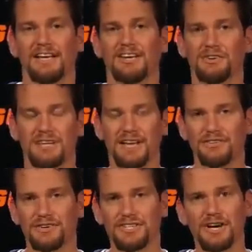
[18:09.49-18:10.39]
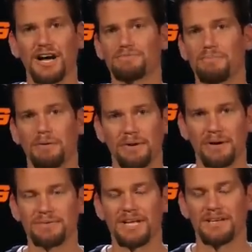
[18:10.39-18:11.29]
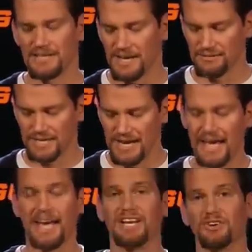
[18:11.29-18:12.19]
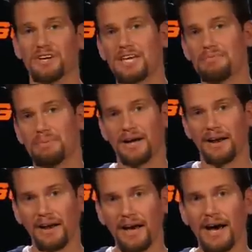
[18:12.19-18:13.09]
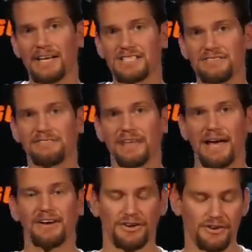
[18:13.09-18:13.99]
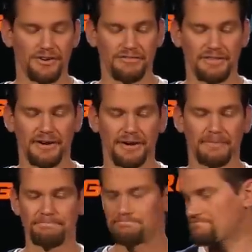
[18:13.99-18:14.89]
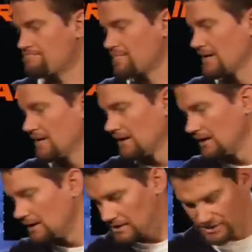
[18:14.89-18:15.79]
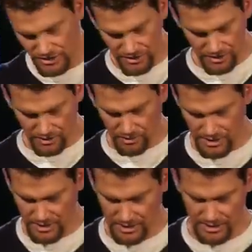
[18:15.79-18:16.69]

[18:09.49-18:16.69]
You know, take three shots, pump it up ten times, and you'll keep a nice flat curve there. So,